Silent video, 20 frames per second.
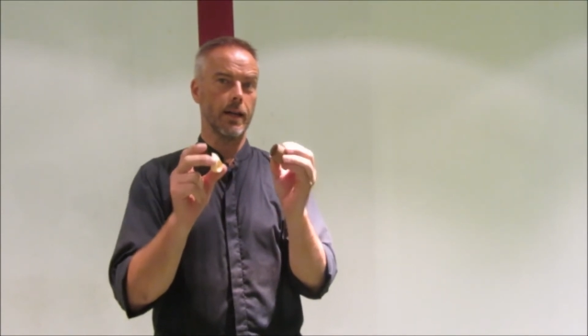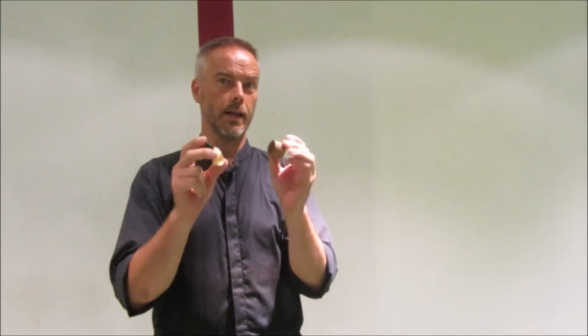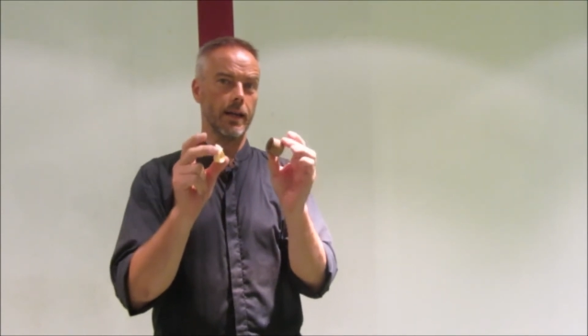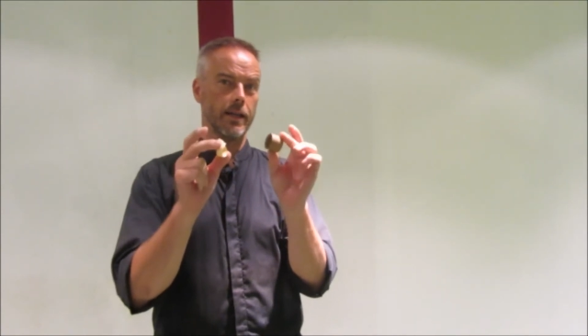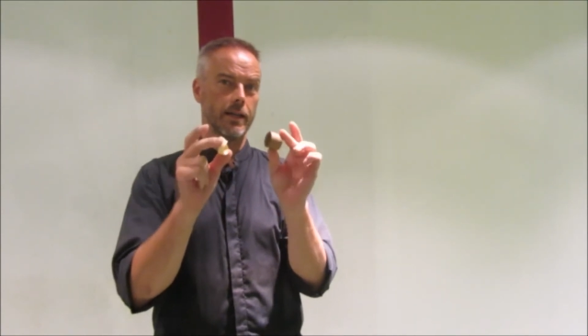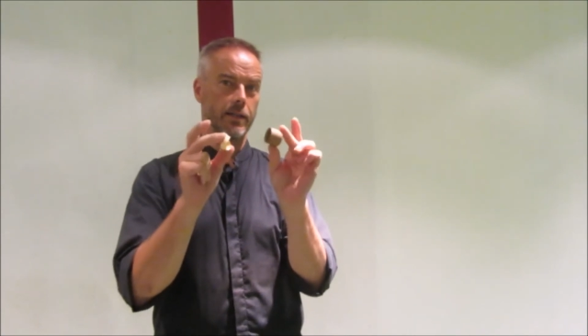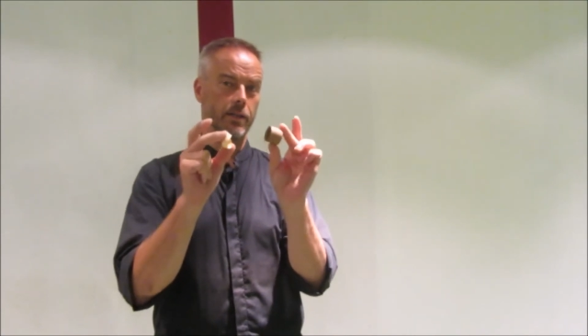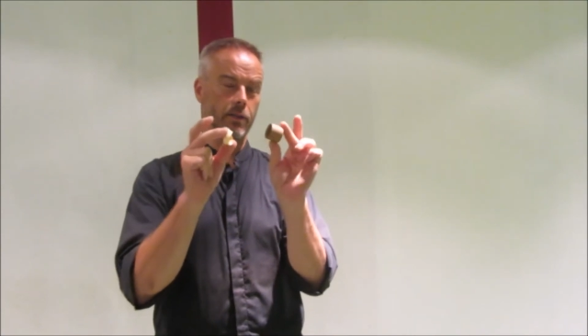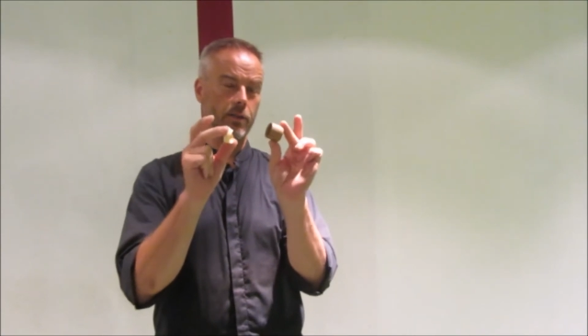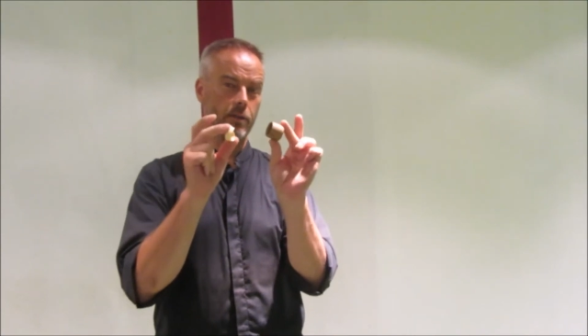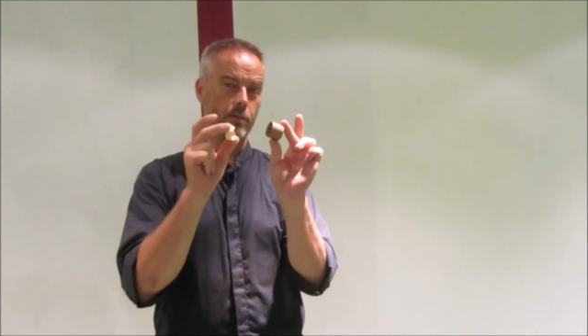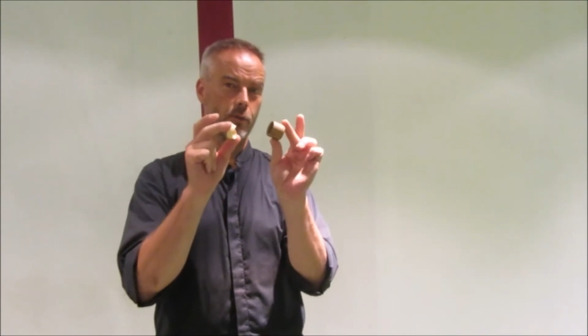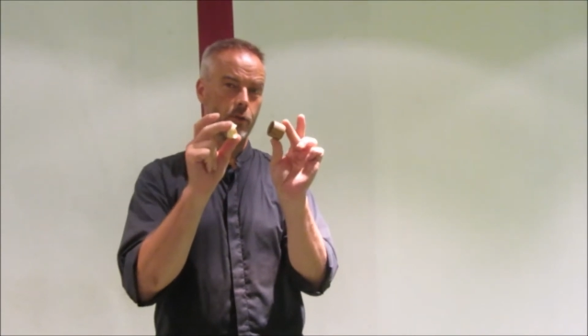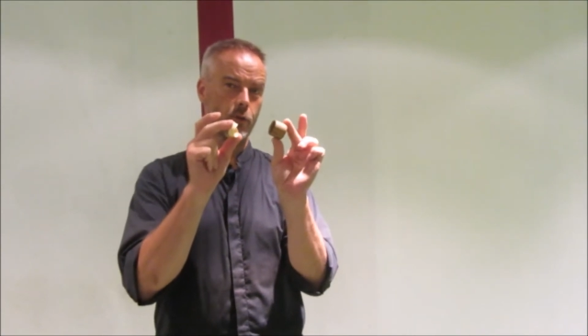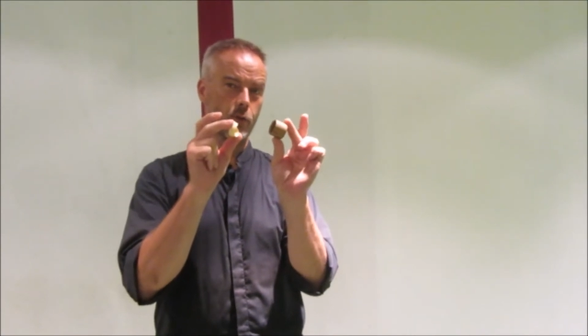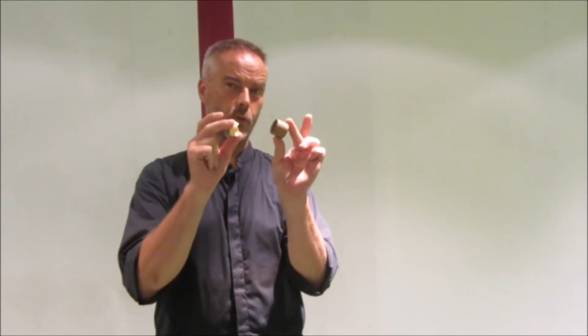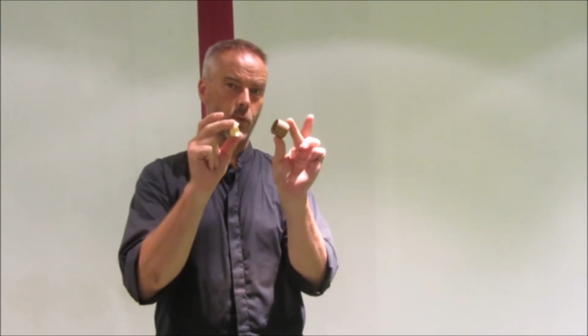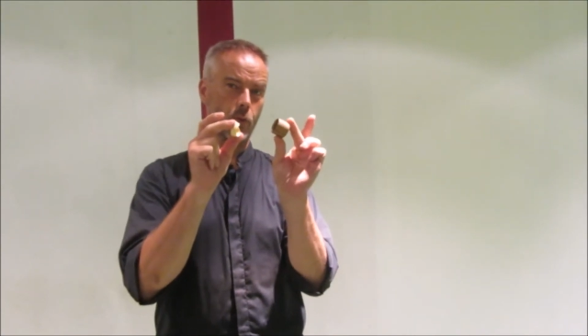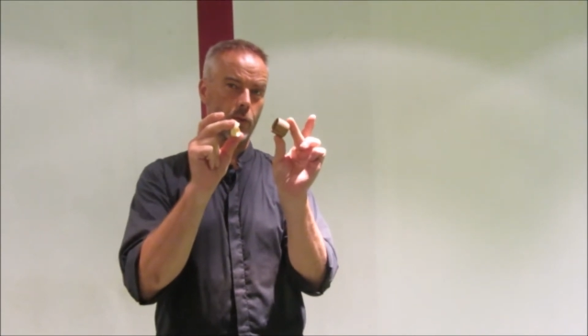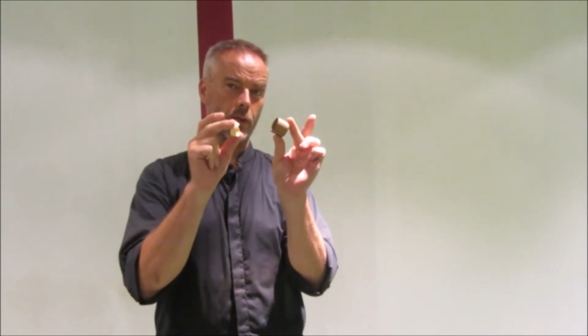I saw them
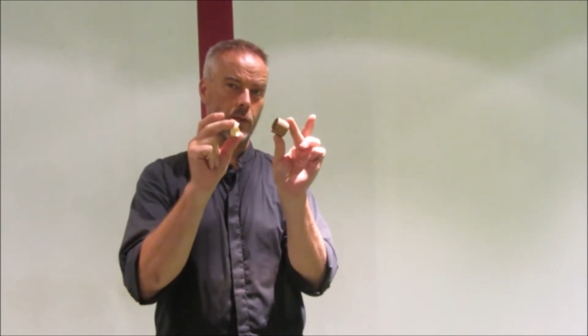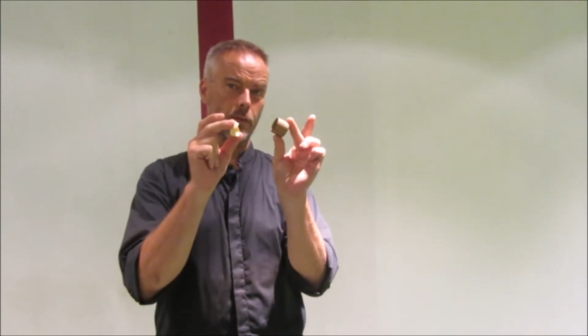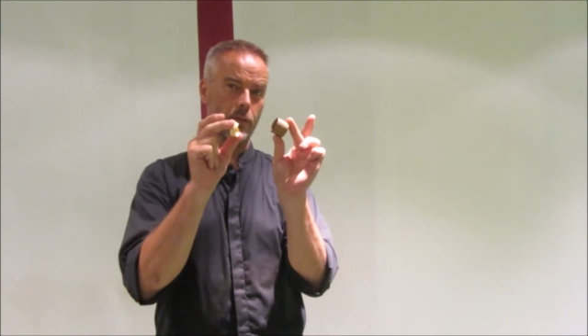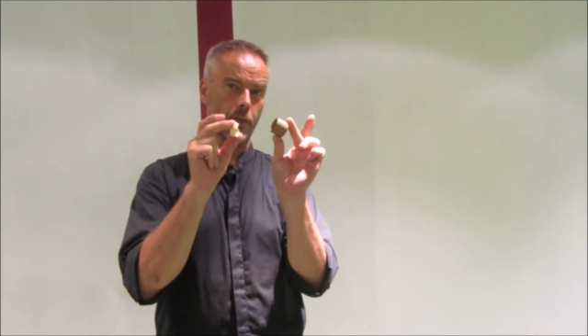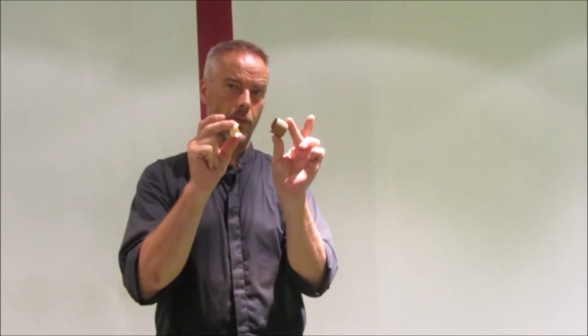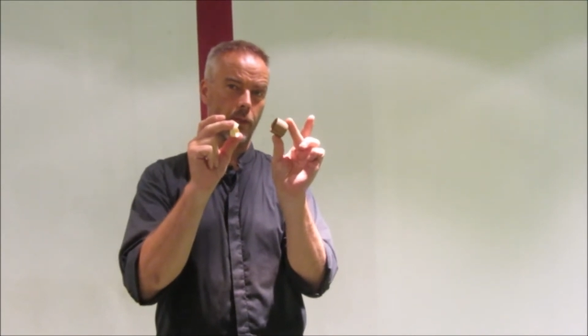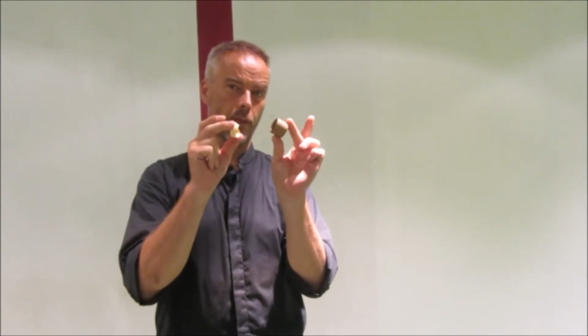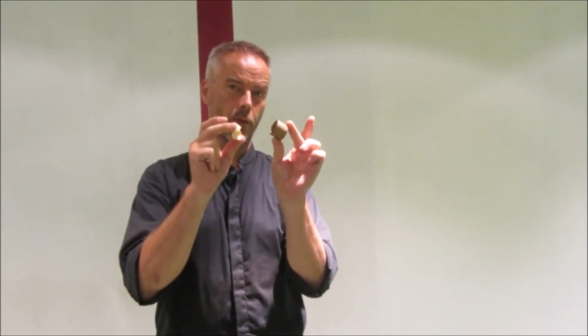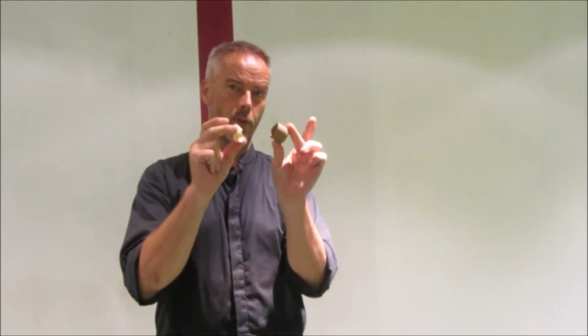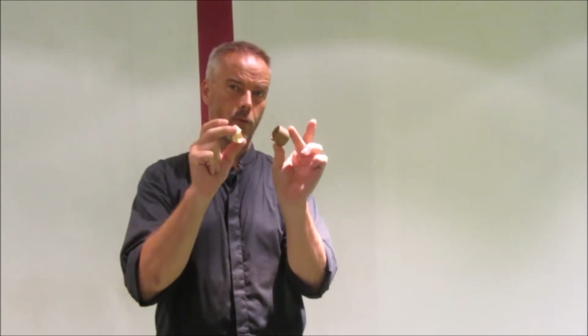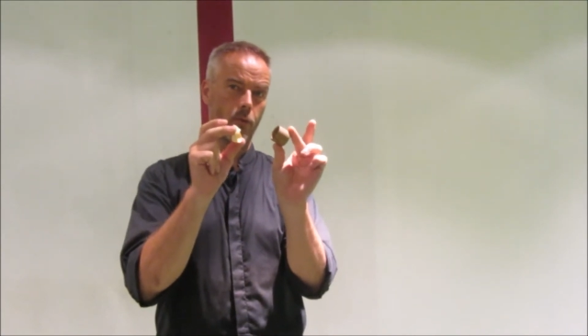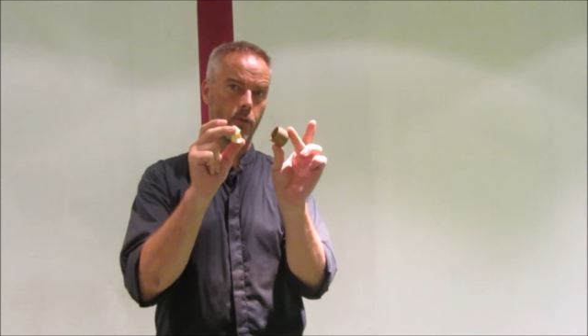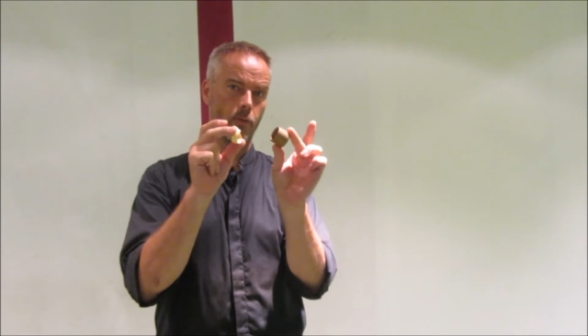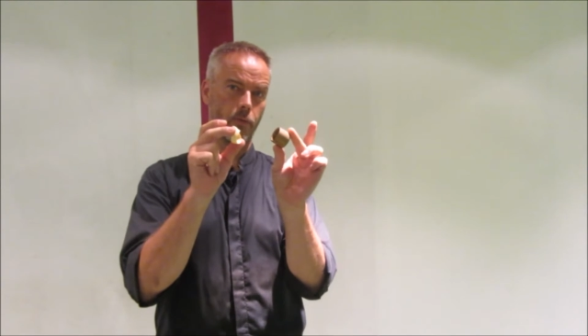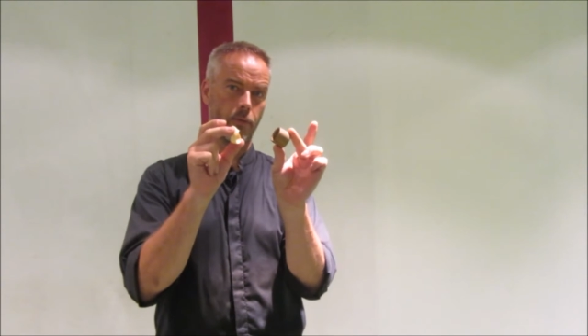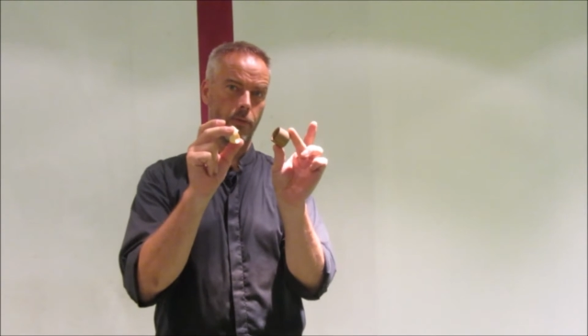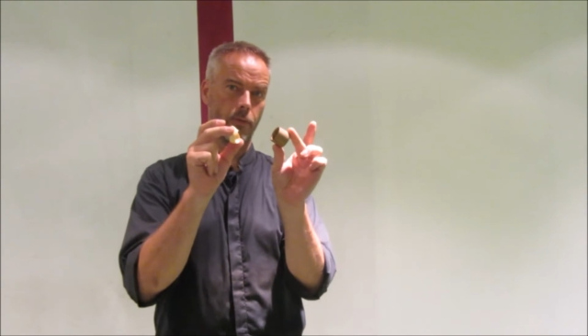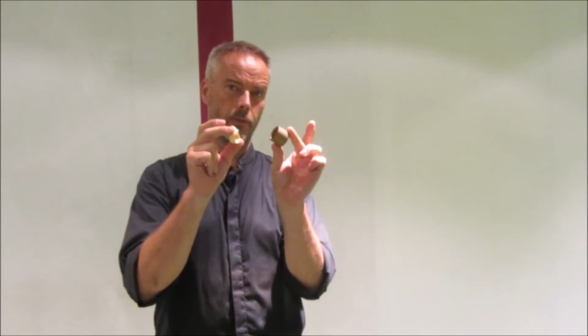shooting with two